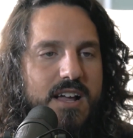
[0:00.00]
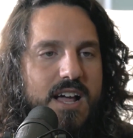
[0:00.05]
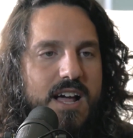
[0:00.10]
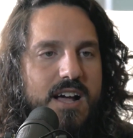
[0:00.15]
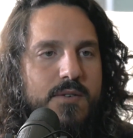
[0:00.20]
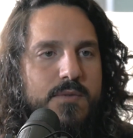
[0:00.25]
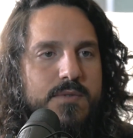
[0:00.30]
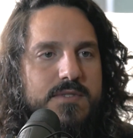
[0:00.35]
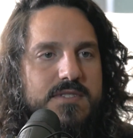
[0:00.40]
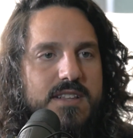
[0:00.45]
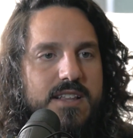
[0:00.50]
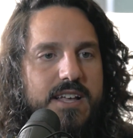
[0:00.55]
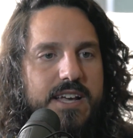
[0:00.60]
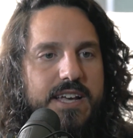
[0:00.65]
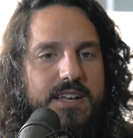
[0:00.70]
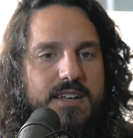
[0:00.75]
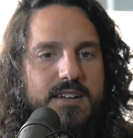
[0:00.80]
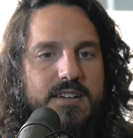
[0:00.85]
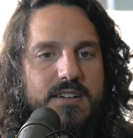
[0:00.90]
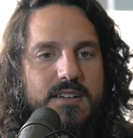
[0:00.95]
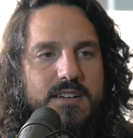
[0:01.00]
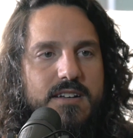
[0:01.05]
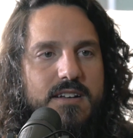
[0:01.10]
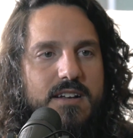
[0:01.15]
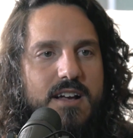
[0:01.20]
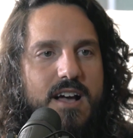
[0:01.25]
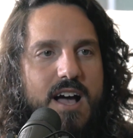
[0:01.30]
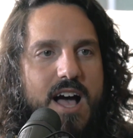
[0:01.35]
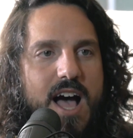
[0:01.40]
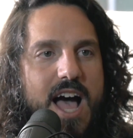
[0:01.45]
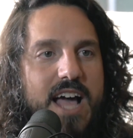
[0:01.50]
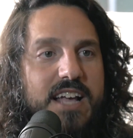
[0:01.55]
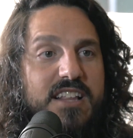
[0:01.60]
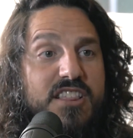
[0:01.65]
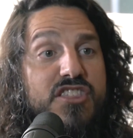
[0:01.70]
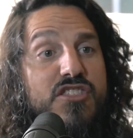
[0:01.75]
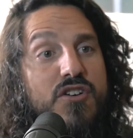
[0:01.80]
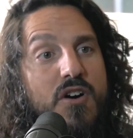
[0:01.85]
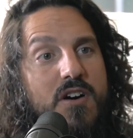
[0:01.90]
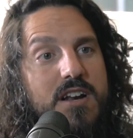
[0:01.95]
I was like, I
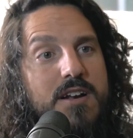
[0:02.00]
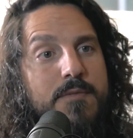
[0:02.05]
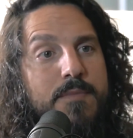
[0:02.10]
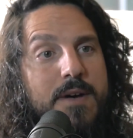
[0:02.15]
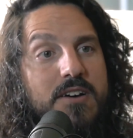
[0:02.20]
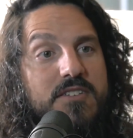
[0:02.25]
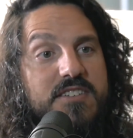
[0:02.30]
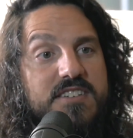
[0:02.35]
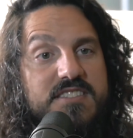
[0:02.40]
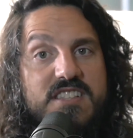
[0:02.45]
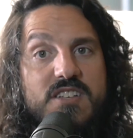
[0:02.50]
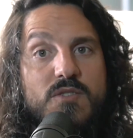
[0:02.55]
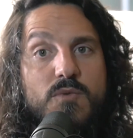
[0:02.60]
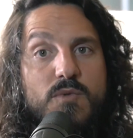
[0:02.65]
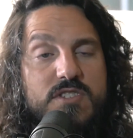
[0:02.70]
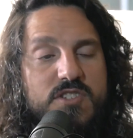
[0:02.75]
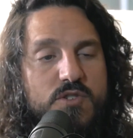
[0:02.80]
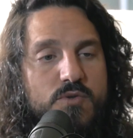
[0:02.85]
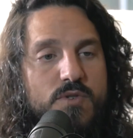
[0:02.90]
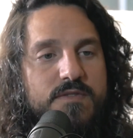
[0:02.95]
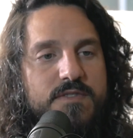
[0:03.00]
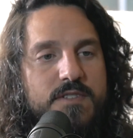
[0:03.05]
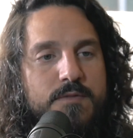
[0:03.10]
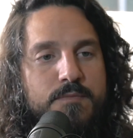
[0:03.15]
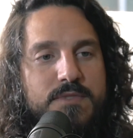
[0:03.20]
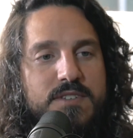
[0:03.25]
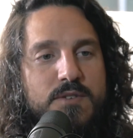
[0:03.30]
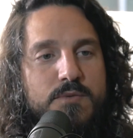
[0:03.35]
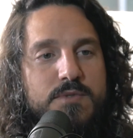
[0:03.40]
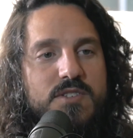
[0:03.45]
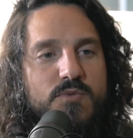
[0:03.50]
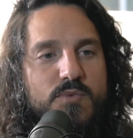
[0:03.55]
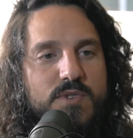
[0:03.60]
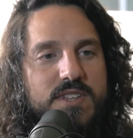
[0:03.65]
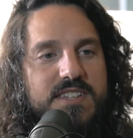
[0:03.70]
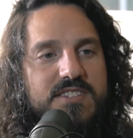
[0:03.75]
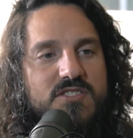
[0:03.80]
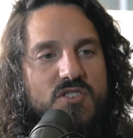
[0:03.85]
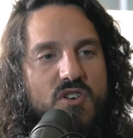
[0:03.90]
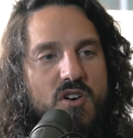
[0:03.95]
thought about, because there were two of them. There was a
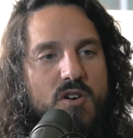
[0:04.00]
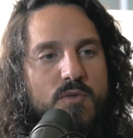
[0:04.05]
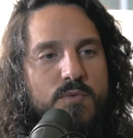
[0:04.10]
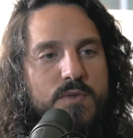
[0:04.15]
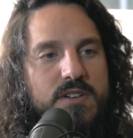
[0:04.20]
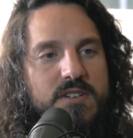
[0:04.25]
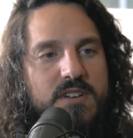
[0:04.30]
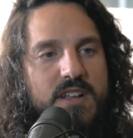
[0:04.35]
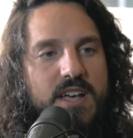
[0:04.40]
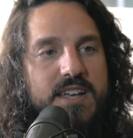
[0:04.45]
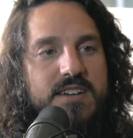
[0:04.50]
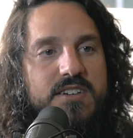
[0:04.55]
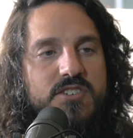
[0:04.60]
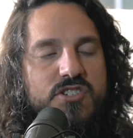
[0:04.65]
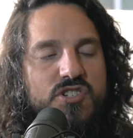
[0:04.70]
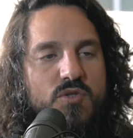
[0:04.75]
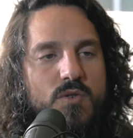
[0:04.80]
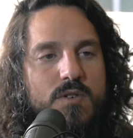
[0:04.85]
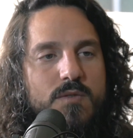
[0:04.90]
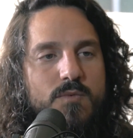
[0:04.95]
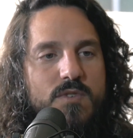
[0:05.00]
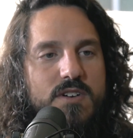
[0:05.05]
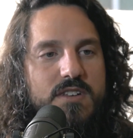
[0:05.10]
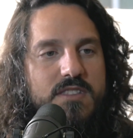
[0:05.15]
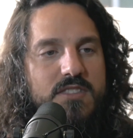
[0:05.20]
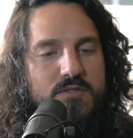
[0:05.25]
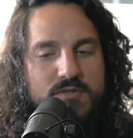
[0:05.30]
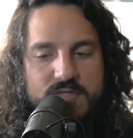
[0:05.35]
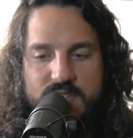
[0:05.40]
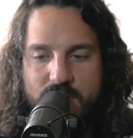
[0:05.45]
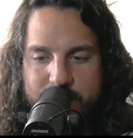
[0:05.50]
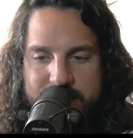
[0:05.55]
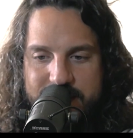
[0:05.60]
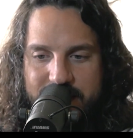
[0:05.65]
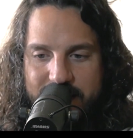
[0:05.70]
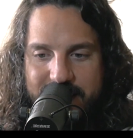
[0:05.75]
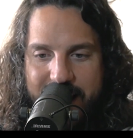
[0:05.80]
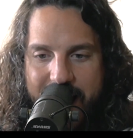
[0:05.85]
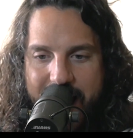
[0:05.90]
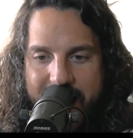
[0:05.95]
really tall one and a short one. There was always
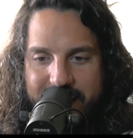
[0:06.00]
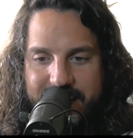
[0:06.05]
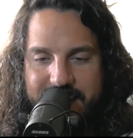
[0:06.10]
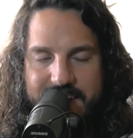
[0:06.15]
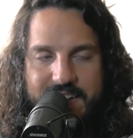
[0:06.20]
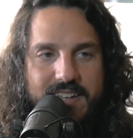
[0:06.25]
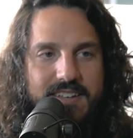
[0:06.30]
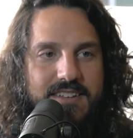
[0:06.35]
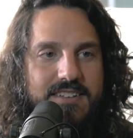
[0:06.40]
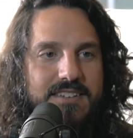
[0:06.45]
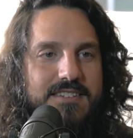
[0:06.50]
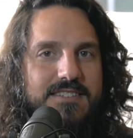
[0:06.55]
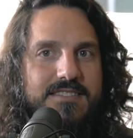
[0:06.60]
a lackey.